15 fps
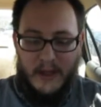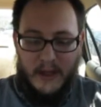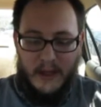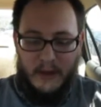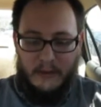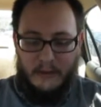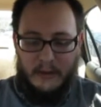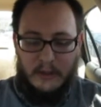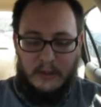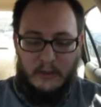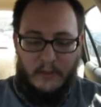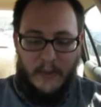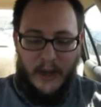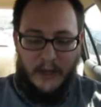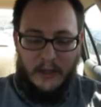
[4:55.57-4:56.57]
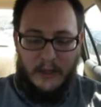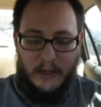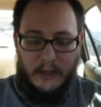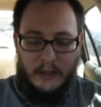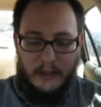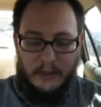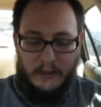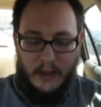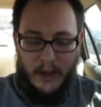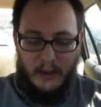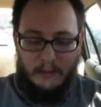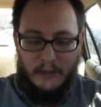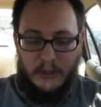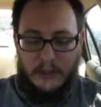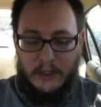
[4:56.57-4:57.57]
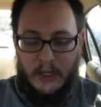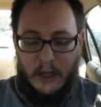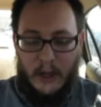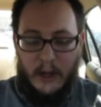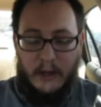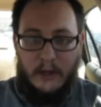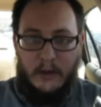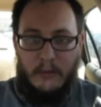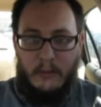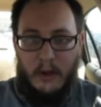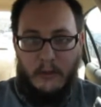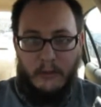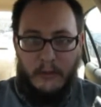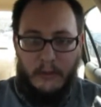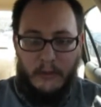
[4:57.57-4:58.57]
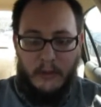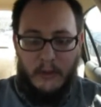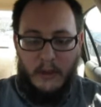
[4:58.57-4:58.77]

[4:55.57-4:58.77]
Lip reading: in order to abandon it, so I'm just going to do both.